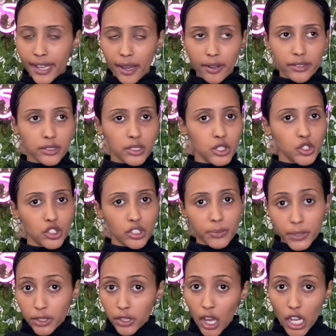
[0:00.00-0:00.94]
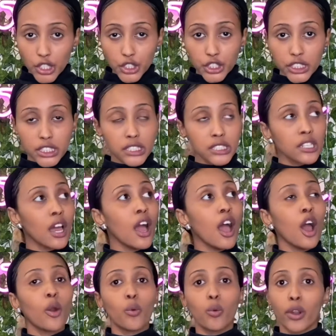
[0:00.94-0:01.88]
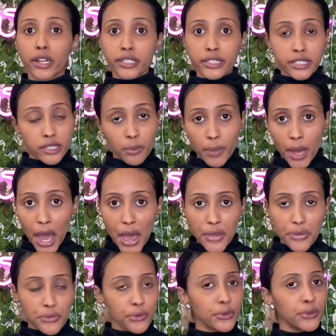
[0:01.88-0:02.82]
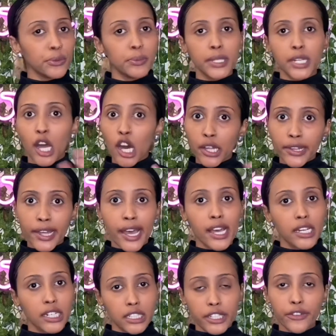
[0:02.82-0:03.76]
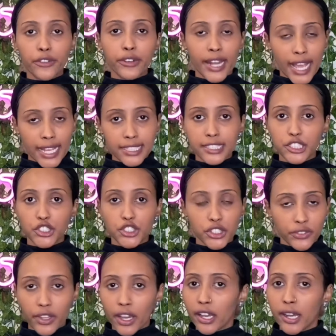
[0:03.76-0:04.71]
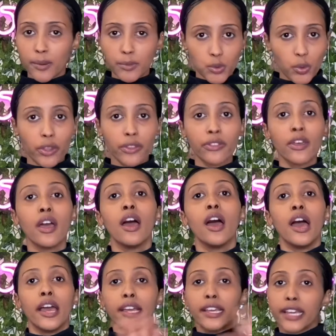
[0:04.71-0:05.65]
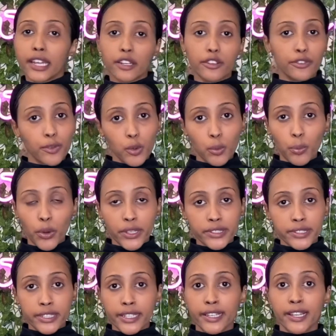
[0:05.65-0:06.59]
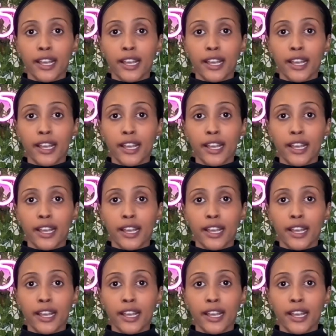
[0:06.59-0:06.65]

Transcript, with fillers: I was extremely nauseous, running to the bathroom, and all that other nasty shit that comes with getting food poisoning.